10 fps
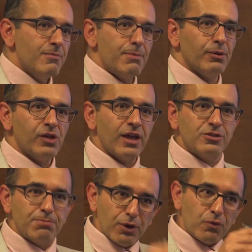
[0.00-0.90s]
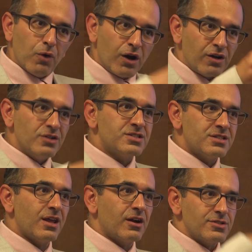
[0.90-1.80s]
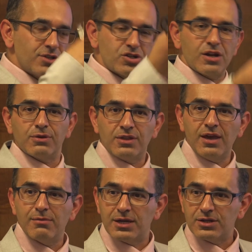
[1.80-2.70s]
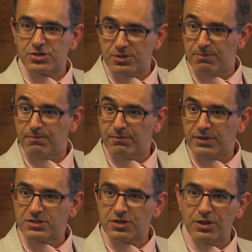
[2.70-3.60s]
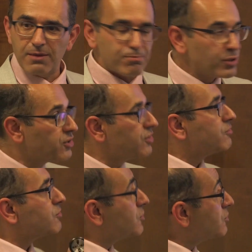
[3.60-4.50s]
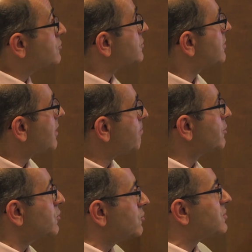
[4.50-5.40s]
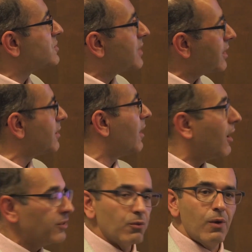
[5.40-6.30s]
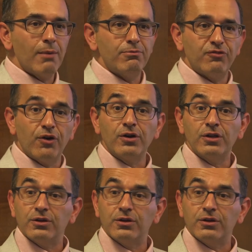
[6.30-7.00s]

people like to put words that are associated with the image. So they produce data on the web for